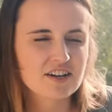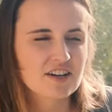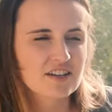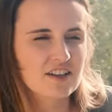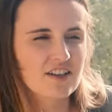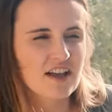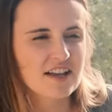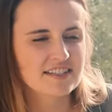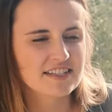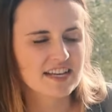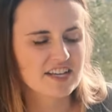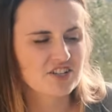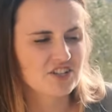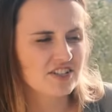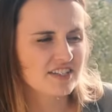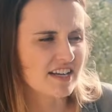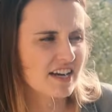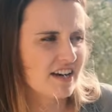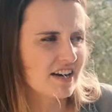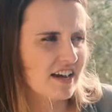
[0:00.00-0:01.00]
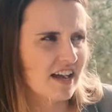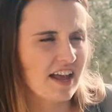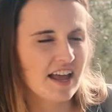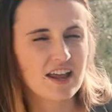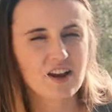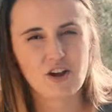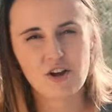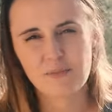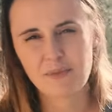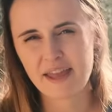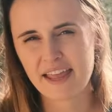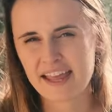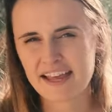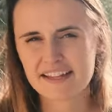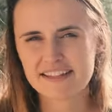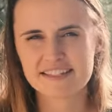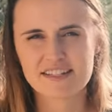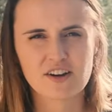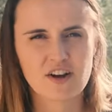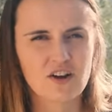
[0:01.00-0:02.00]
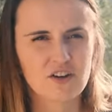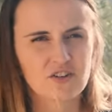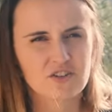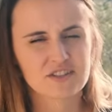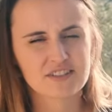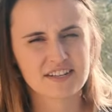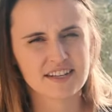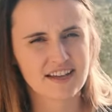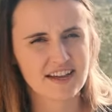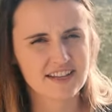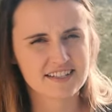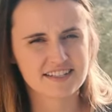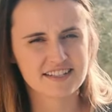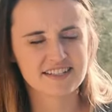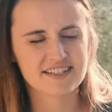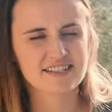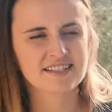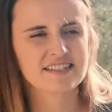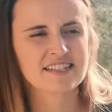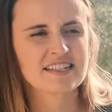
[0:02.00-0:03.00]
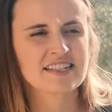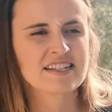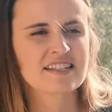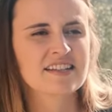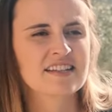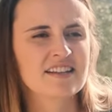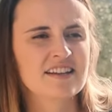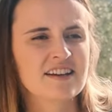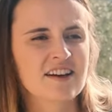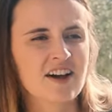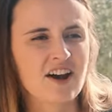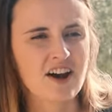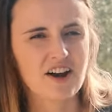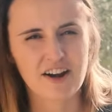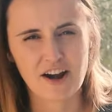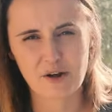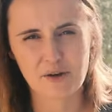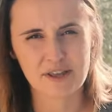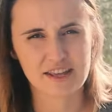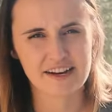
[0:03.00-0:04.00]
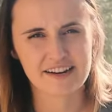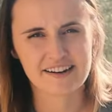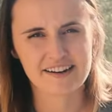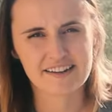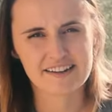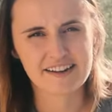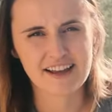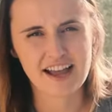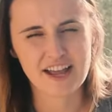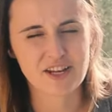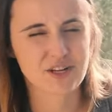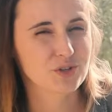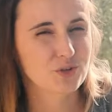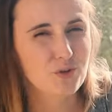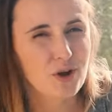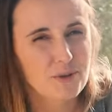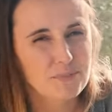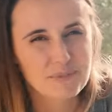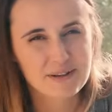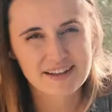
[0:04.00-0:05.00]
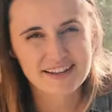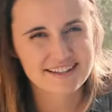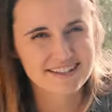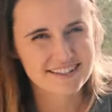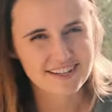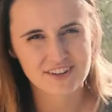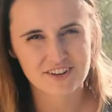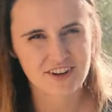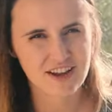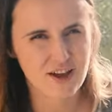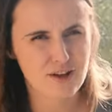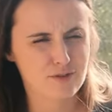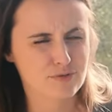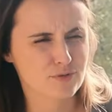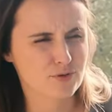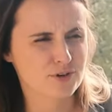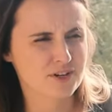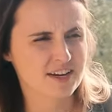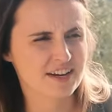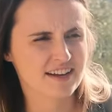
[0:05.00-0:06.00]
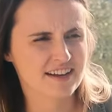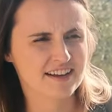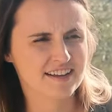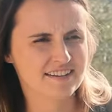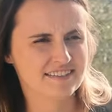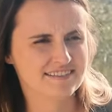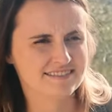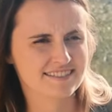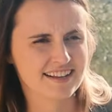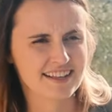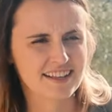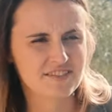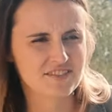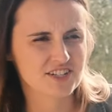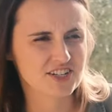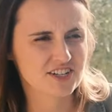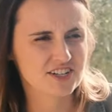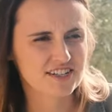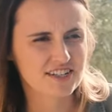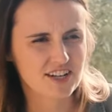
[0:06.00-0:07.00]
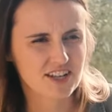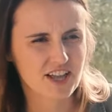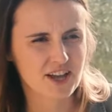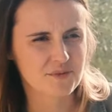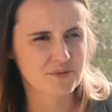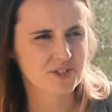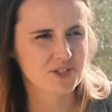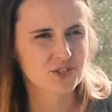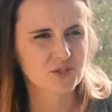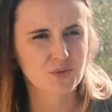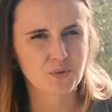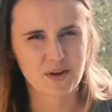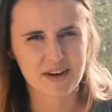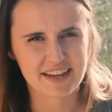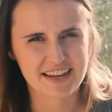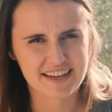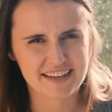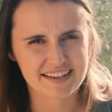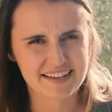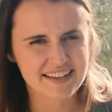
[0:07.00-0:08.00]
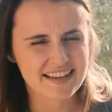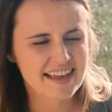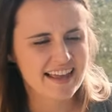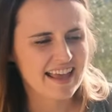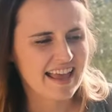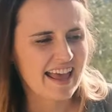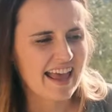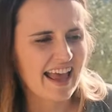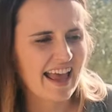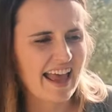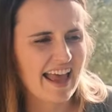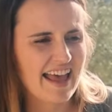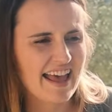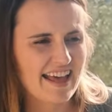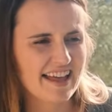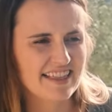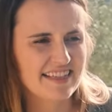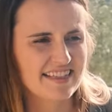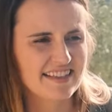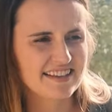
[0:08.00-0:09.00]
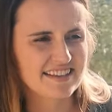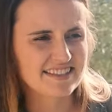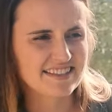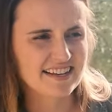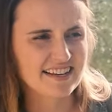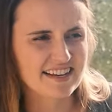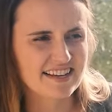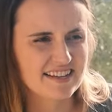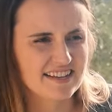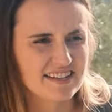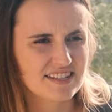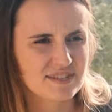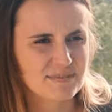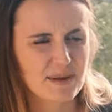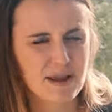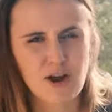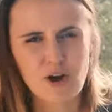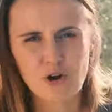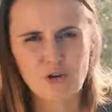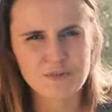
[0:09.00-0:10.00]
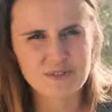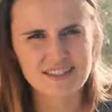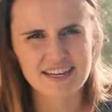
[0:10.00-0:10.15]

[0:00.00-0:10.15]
are in the Los Angeles area and all my aunts and uncles and cousins are out here. I grew up in Southern California. I lived here until I was 20 and this is my home